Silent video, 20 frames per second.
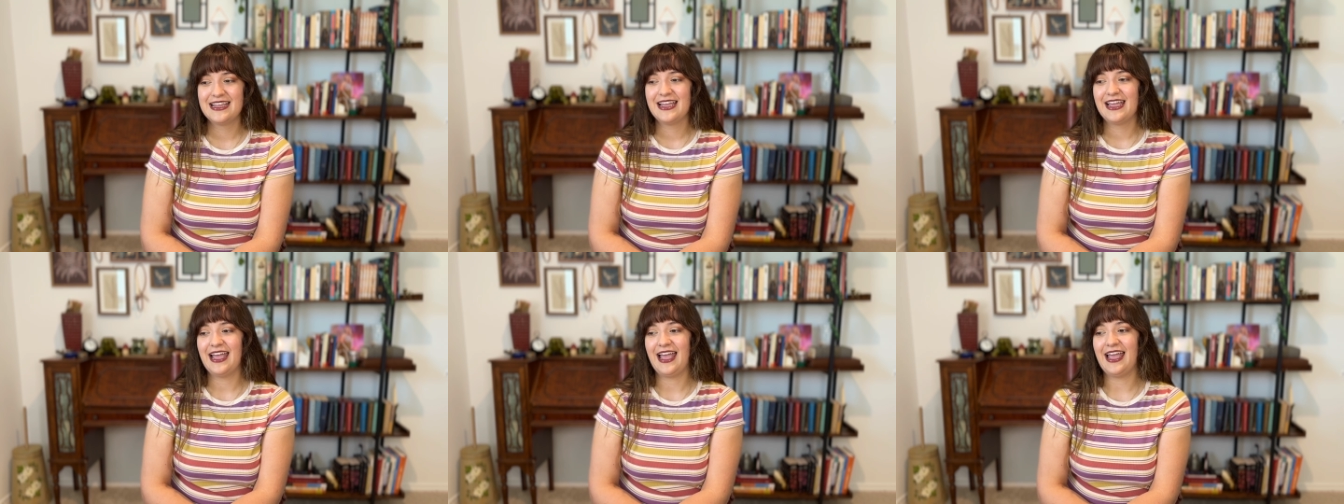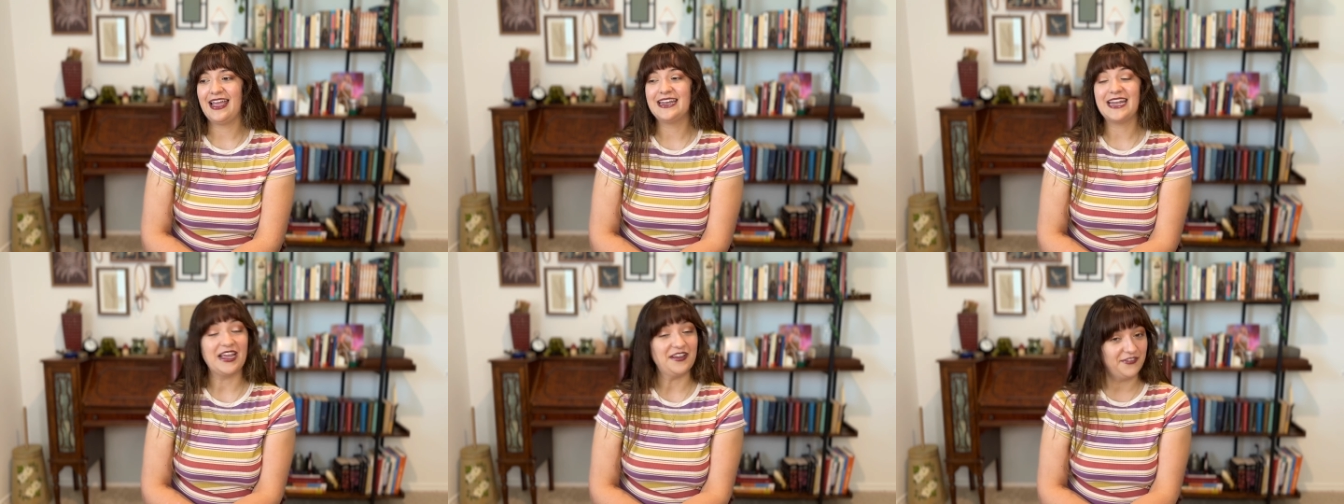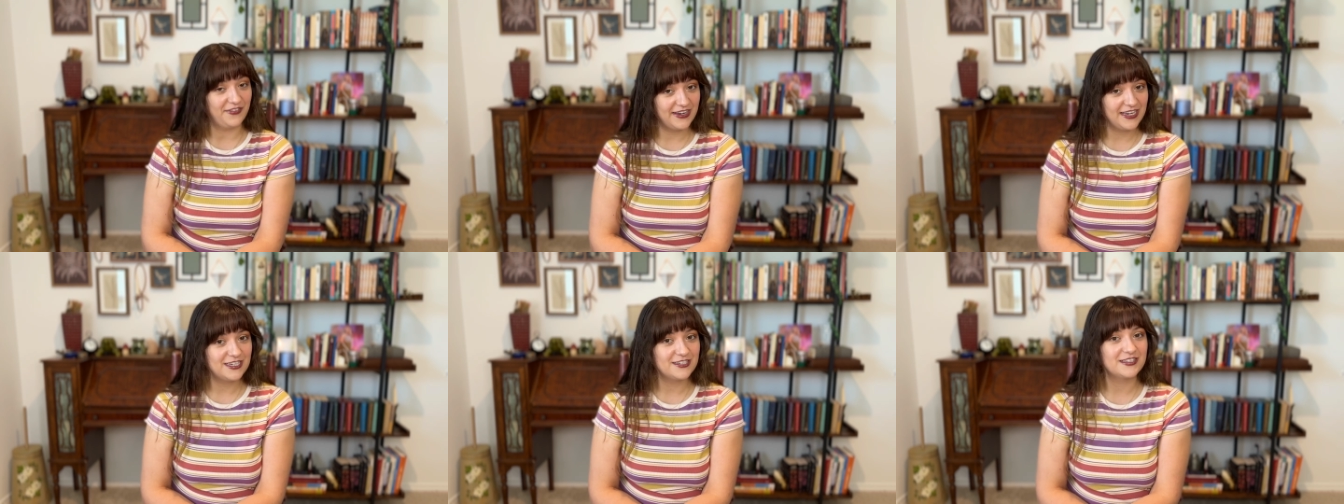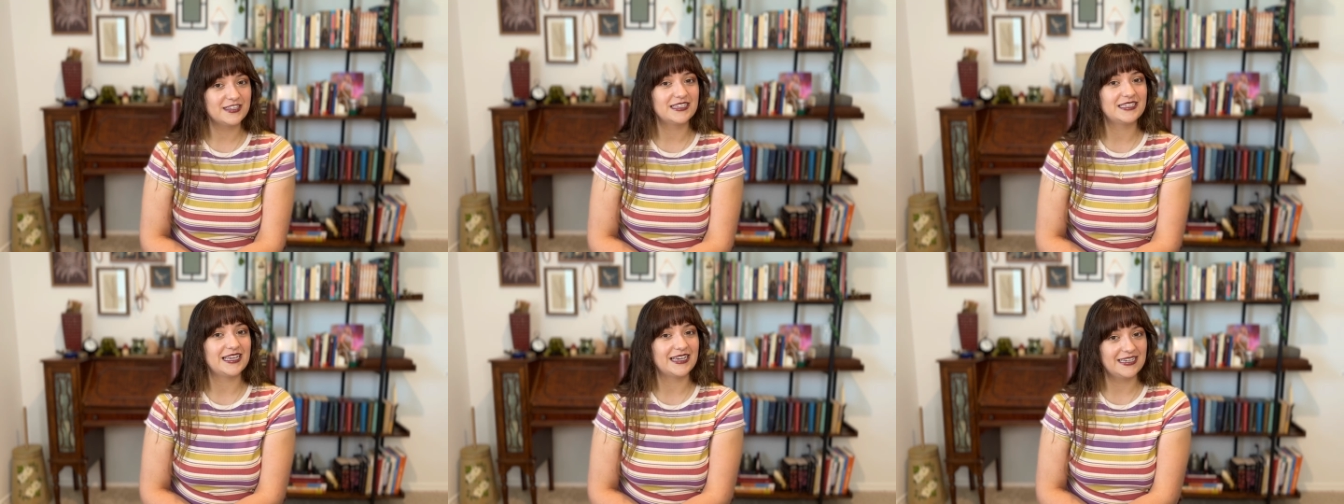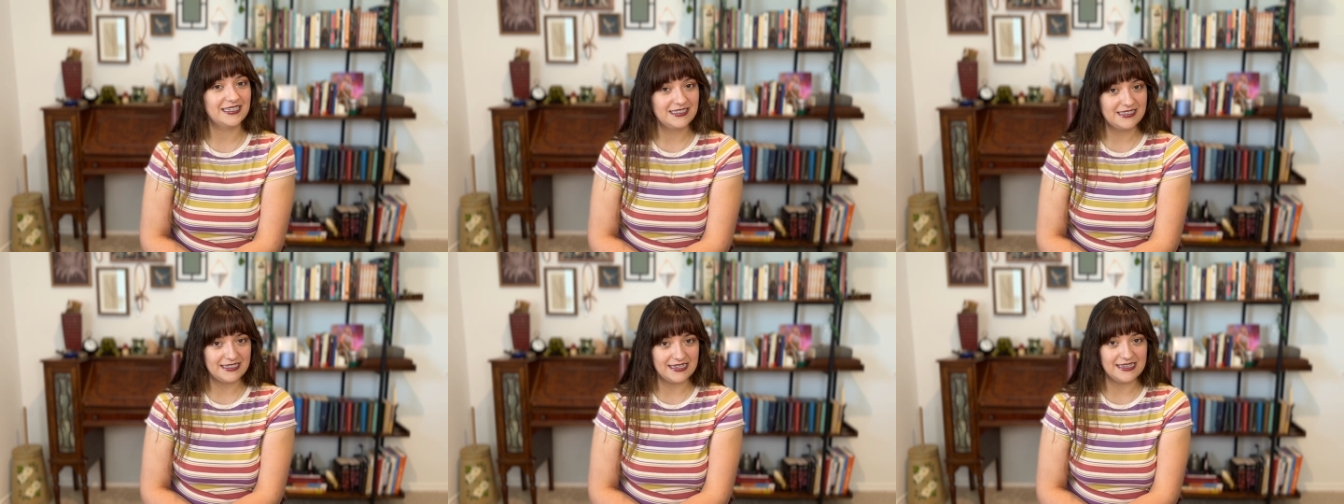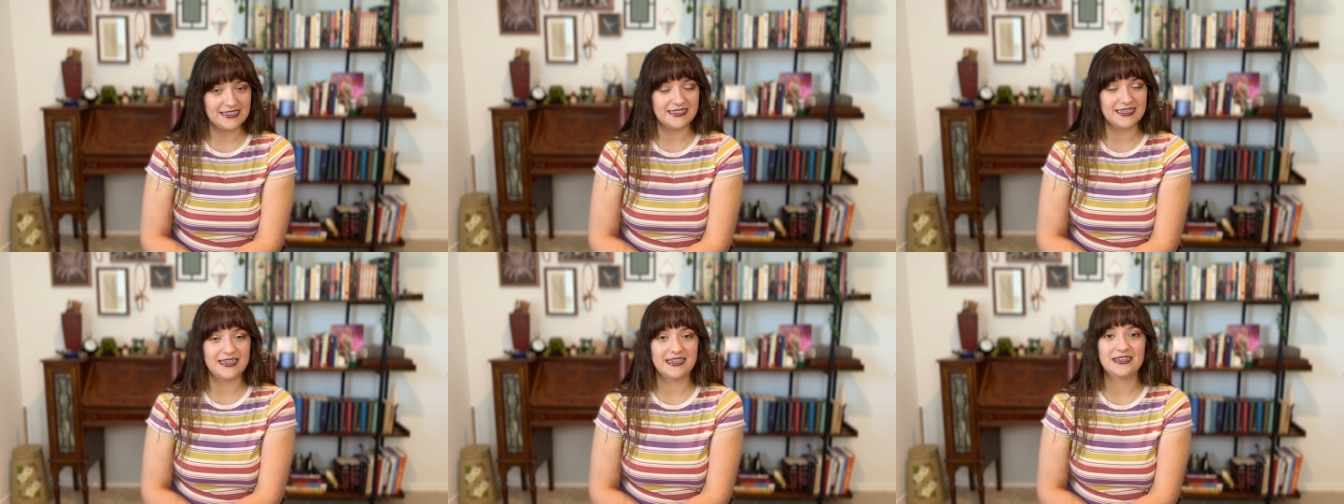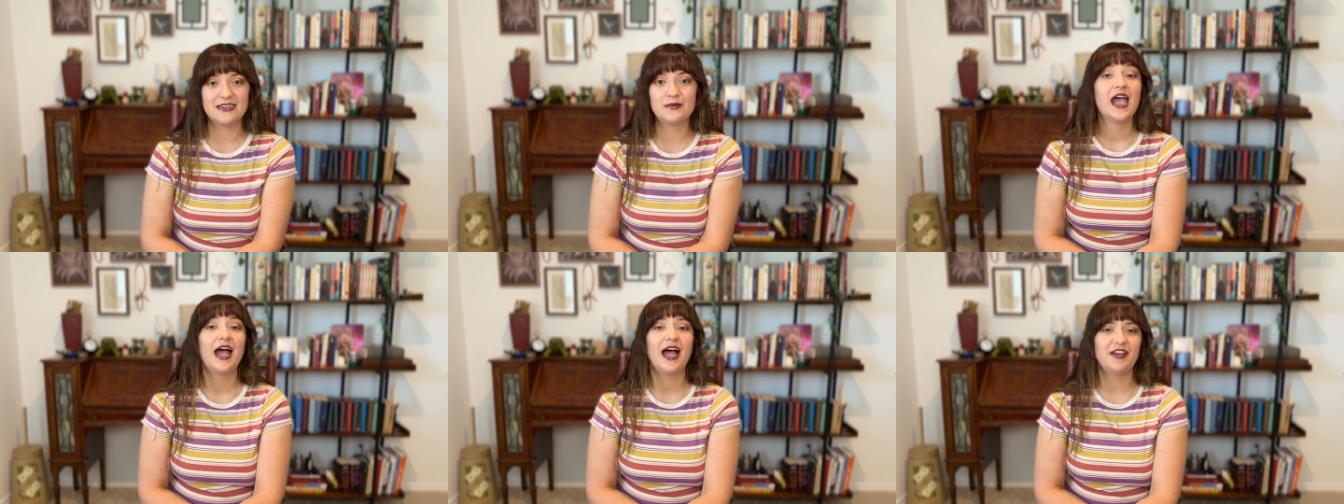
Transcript: And I finished the second season.